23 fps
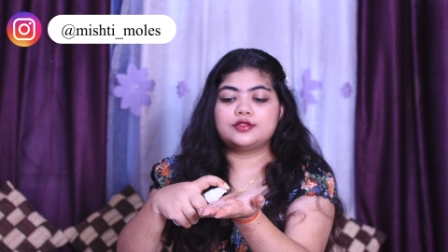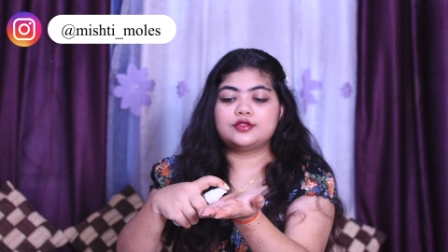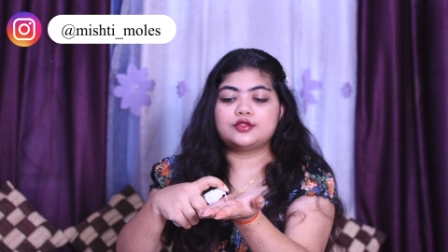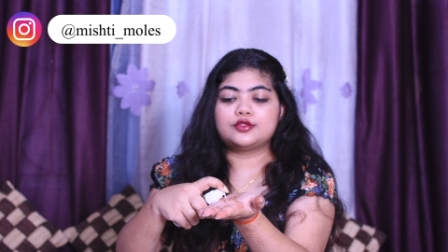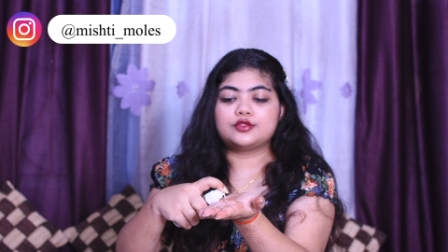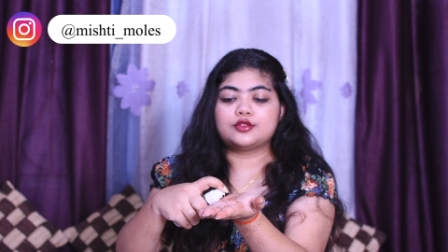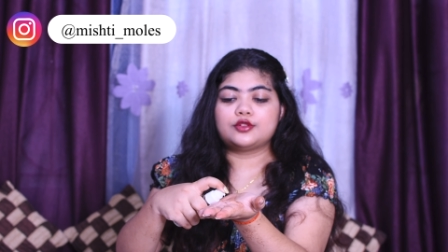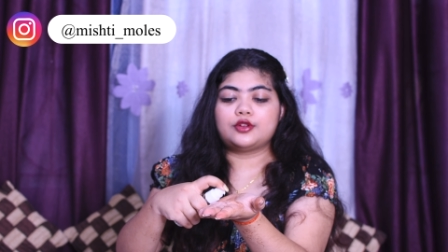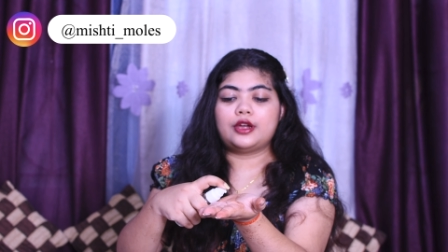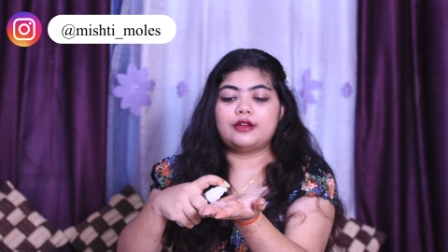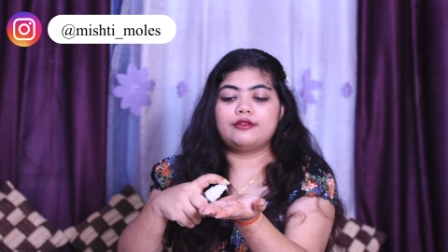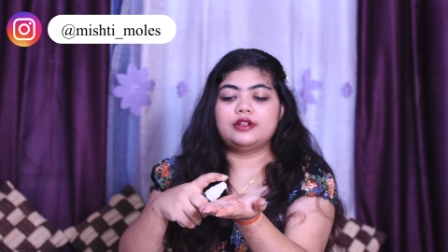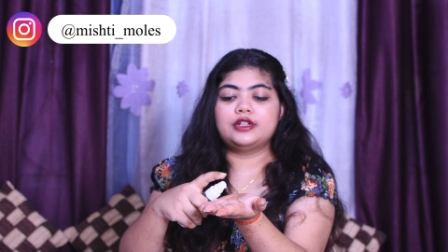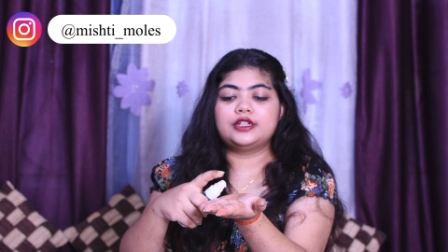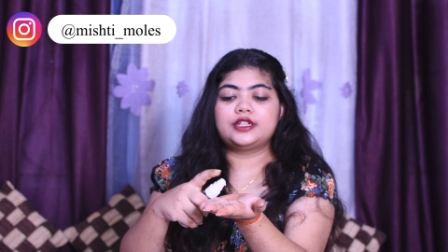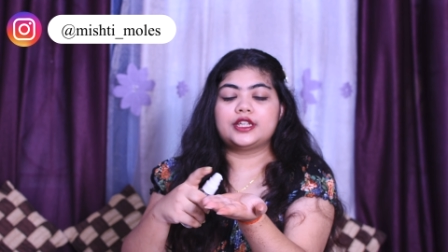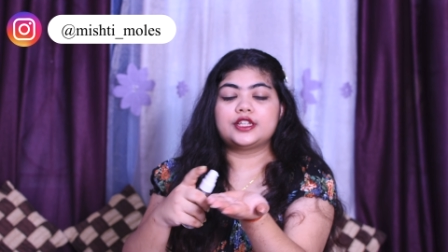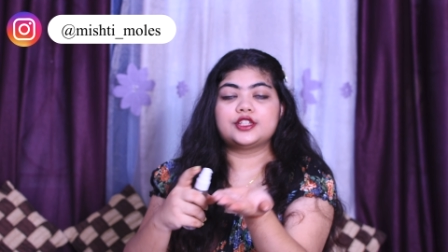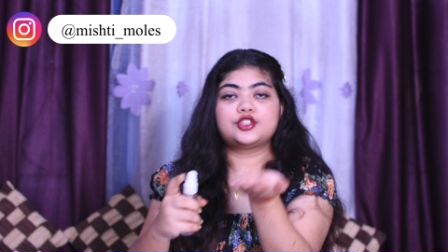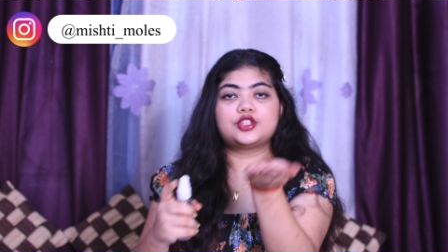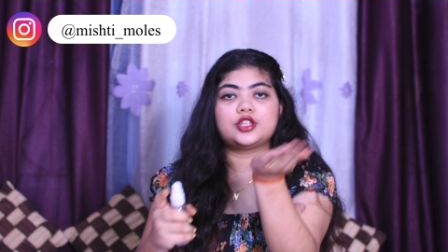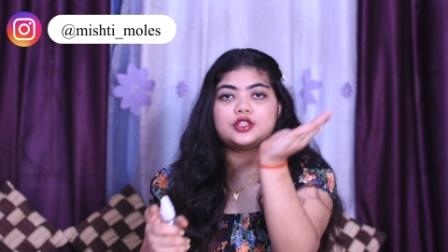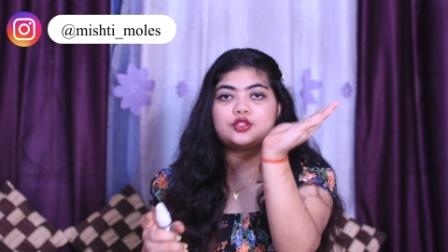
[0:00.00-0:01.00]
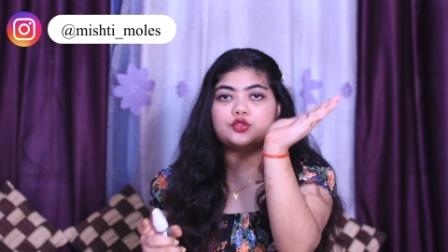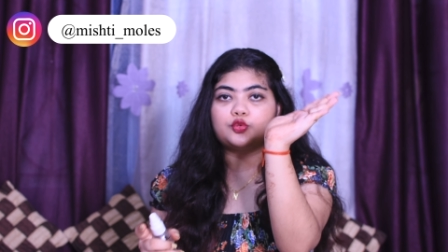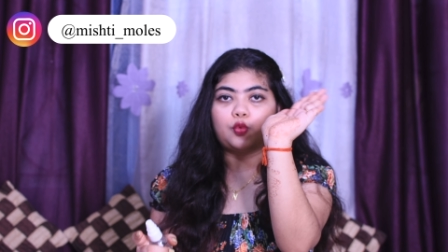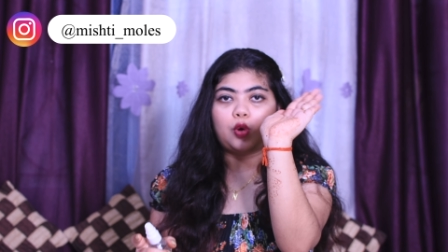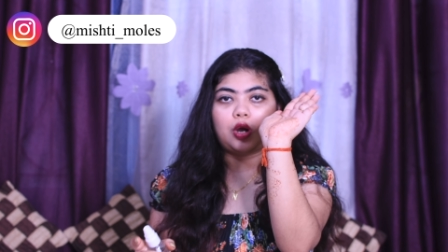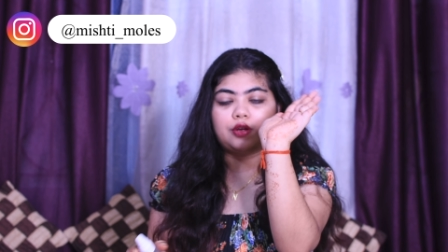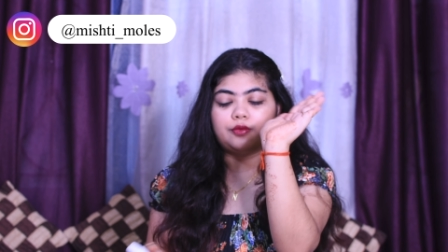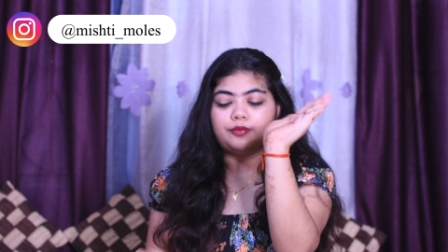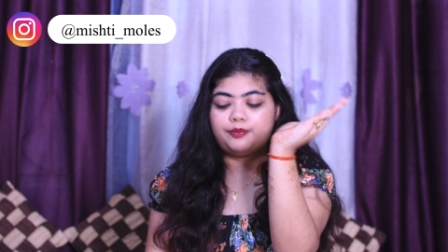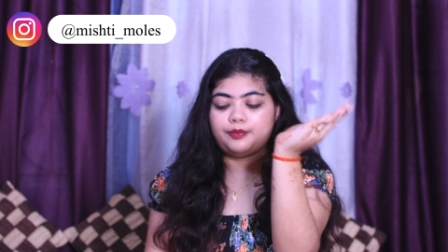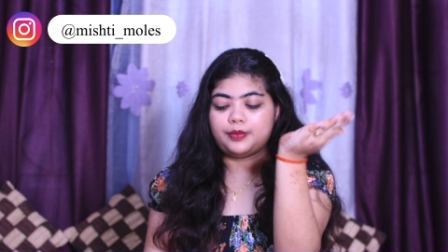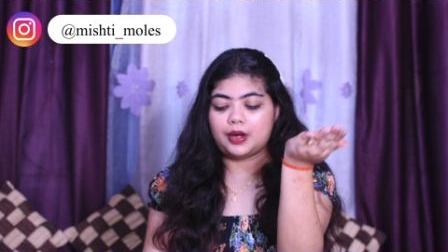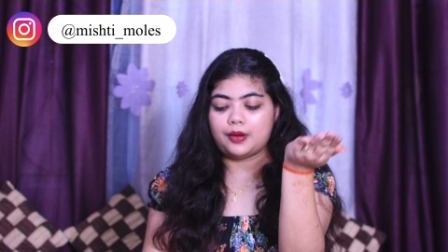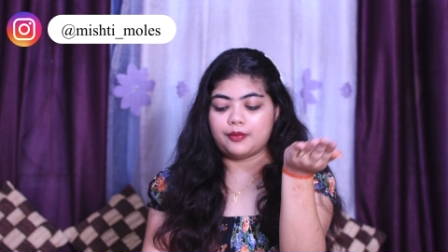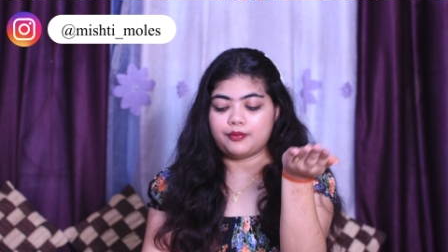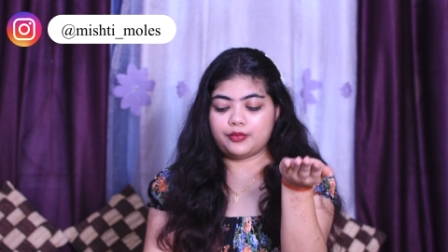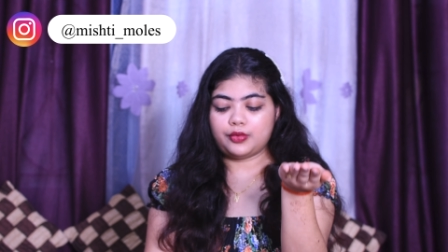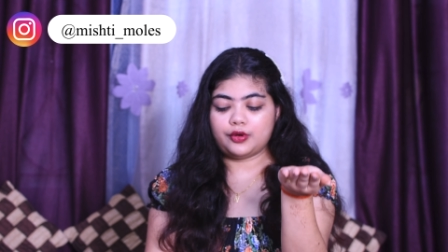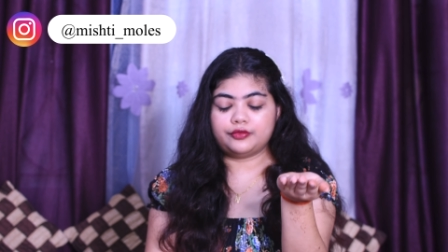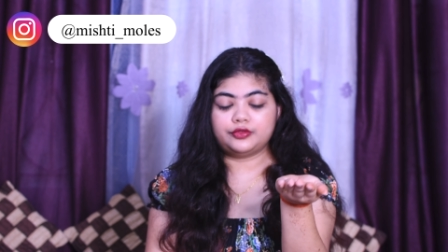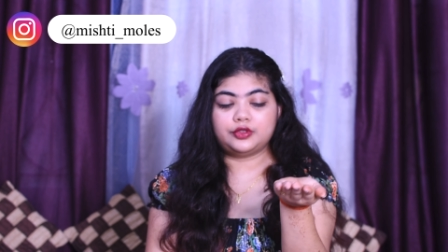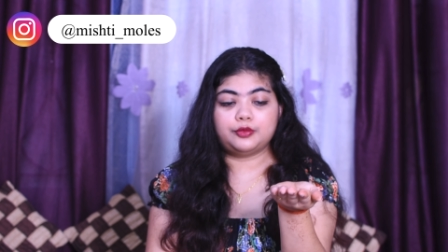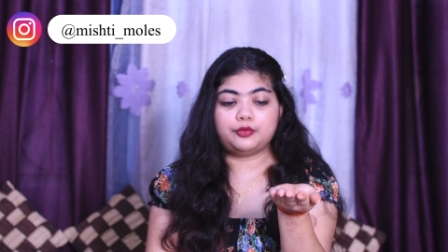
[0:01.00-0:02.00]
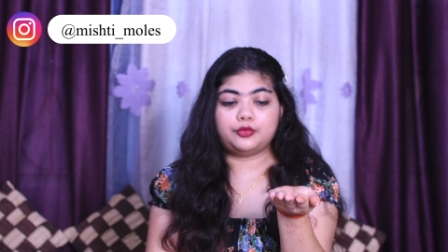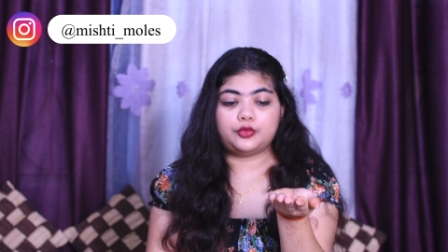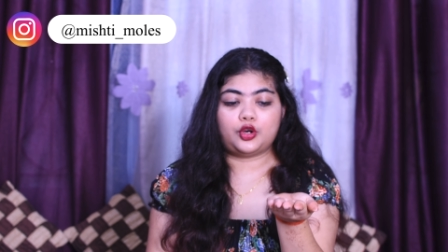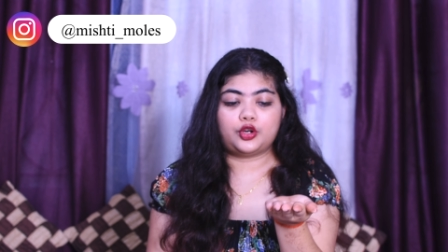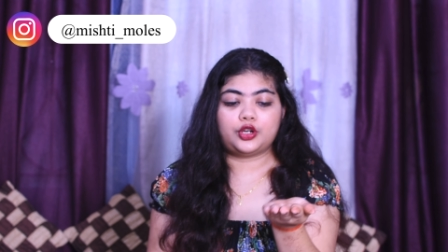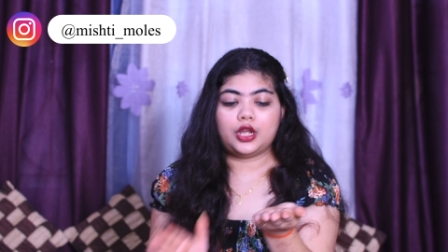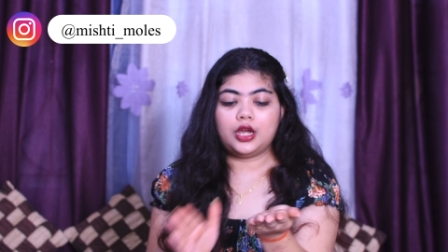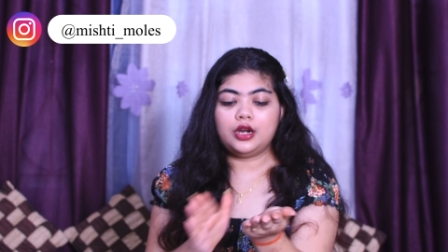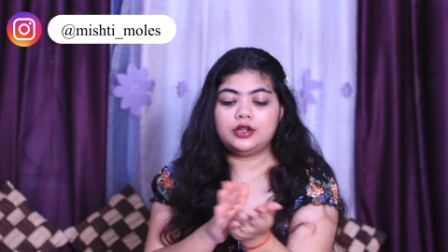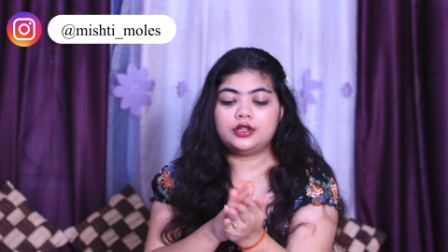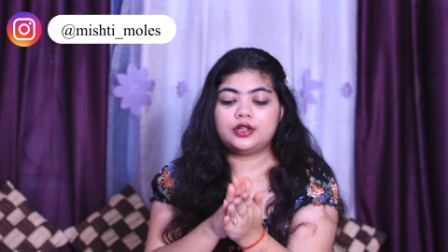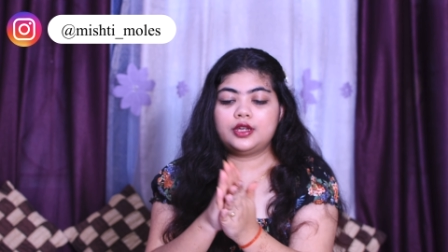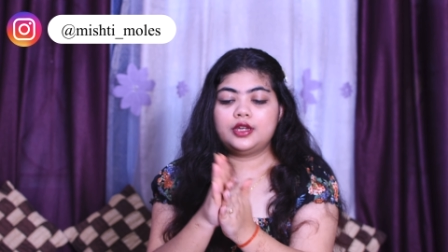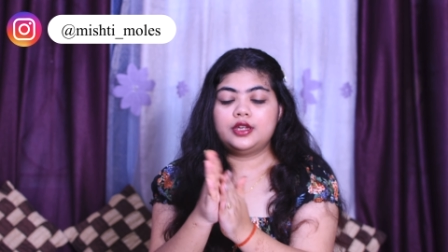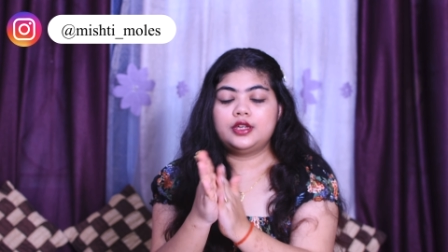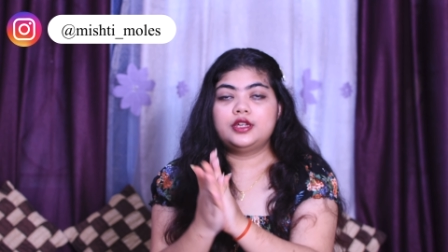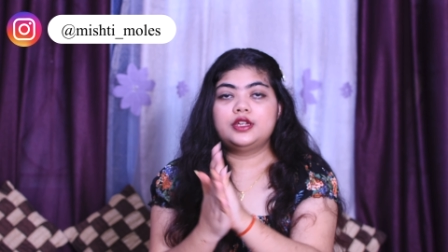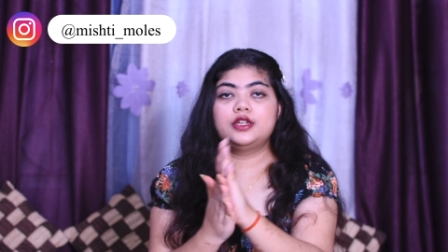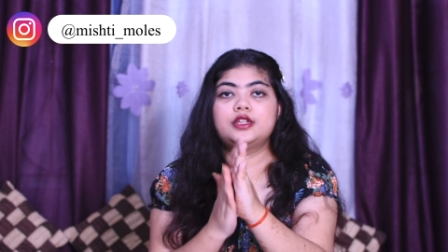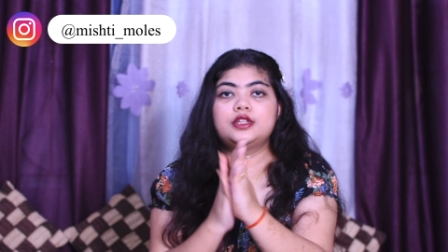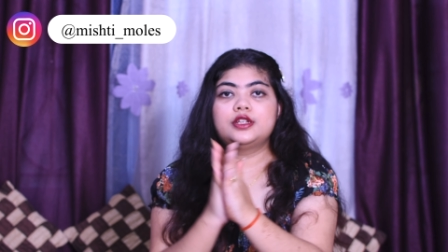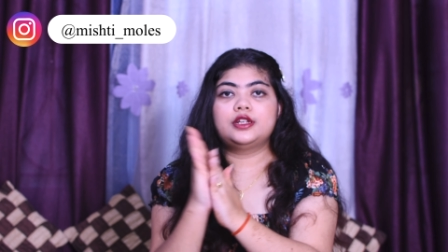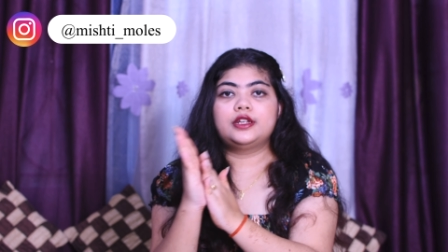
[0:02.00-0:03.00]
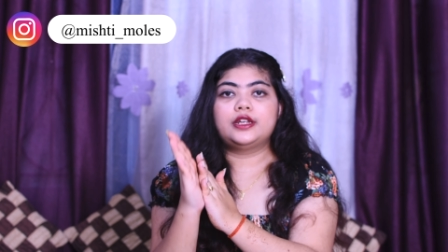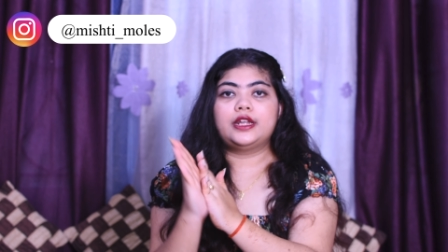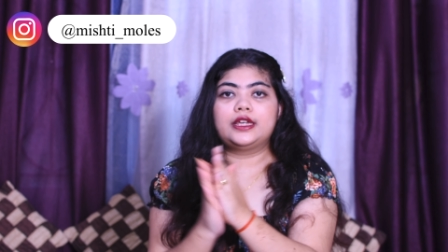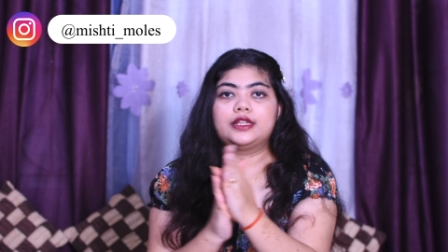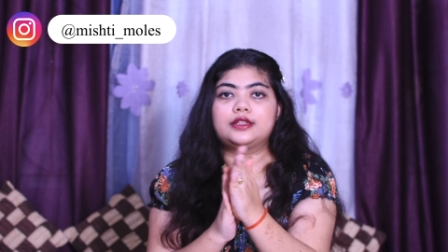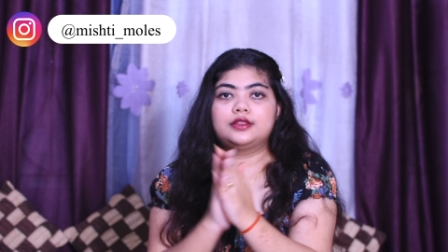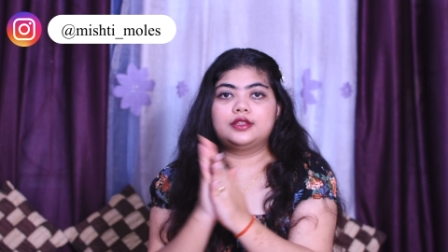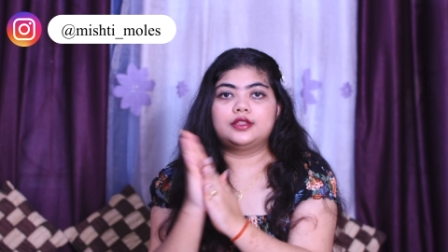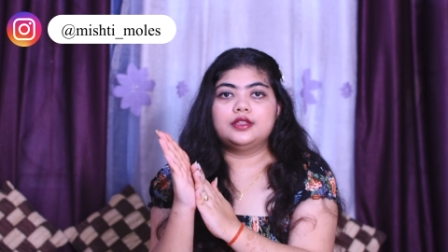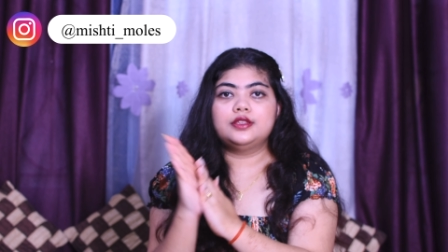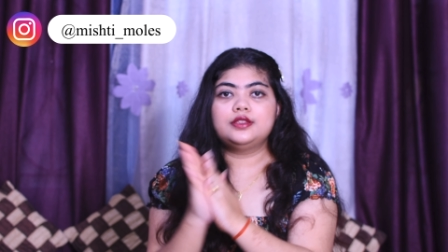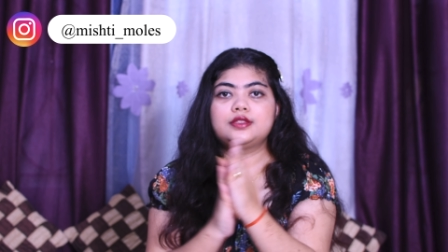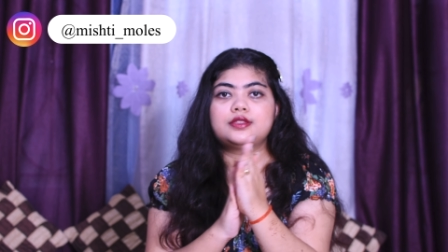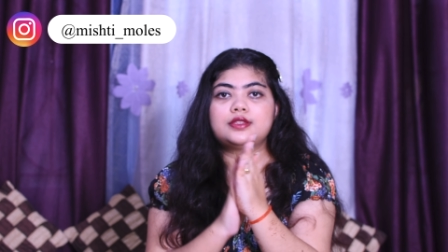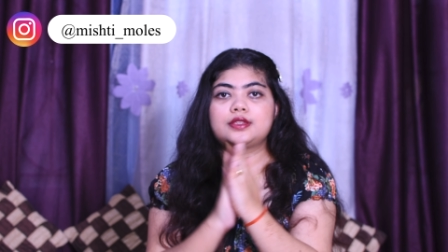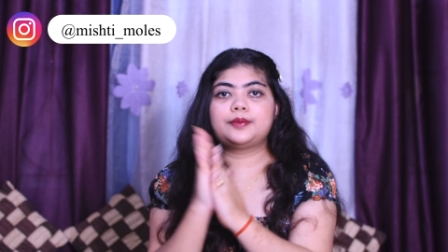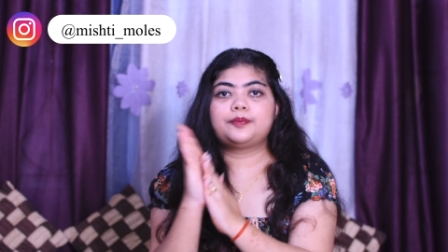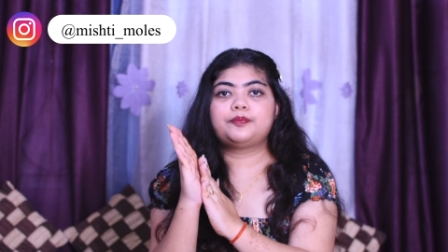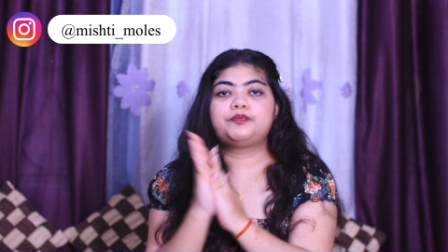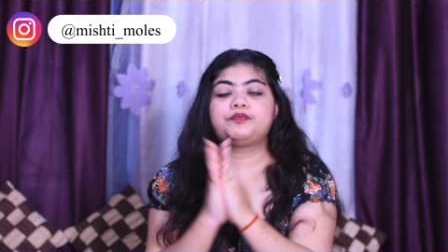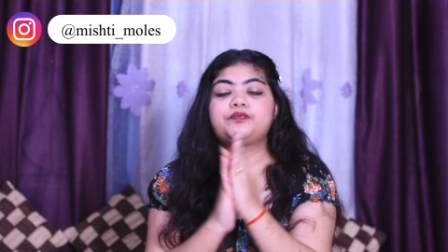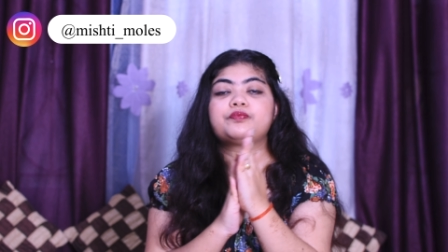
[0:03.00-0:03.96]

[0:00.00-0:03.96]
So I will take just one pump of the product like this.